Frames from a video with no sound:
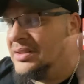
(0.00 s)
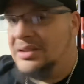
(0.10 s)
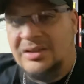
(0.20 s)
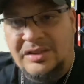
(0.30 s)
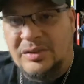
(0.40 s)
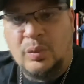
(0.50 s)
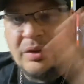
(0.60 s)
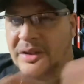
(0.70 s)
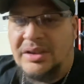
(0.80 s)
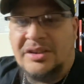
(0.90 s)
that's just
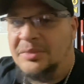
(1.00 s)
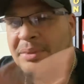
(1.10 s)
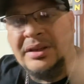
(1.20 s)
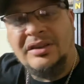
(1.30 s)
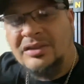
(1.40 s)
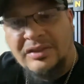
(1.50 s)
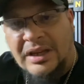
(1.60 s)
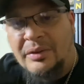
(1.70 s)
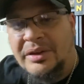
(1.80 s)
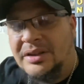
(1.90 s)
what it is, man. It's just
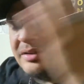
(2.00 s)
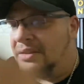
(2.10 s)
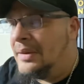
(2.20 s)
how it is.